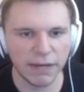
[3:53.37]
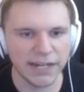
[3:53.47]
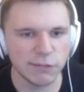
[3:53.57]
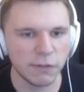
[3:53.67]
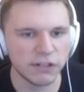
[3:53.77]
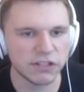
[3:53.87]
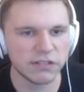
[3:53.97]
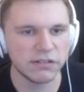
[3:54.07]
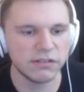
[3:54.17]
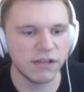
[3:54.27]
might as well
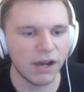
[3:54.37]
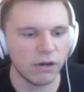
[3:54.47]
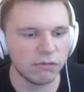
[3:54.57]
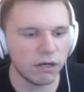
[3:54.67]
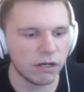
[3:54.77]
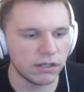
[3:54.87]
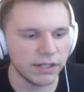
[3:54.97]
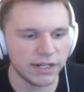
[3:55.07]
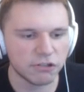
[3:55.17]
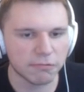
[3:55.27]
just go
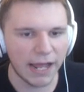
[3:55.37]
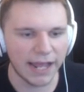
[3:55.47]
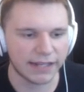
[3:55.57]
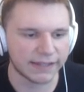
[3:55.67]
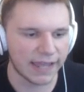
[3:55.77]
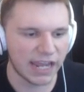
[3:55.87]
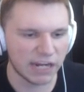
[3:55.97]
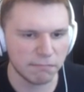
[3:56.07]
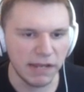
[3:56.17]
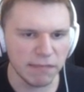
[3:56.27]
on and try it.
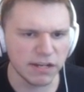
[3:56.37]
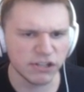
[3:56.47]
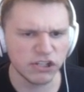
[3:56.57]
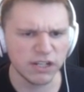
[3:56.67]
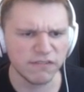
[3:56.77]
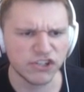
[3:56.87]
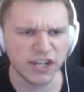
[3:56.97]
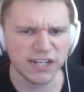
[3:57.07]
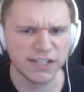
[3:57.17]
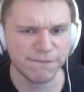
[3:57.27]
And maybe I should even
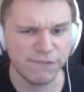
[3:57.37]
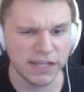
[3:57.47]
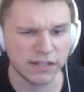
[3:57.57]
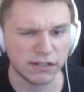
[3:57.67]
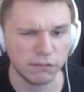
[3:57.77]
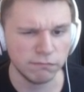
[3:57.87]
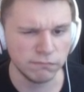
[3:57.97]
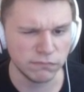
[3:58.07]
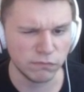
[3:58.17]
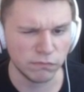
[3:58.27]
change the vehicle.
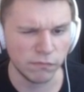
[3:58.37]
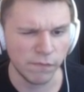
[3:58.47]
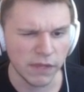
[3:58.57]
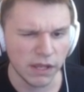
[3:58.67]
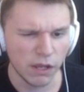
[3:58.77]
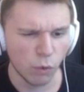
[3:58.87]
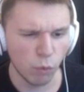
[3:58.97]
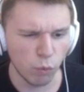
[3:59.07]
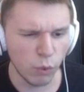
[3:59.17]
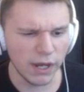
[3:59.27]
Hmm.
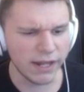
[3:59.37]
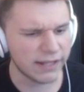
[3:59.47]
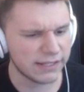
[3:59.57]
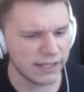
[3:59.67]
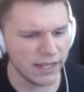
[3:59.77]
What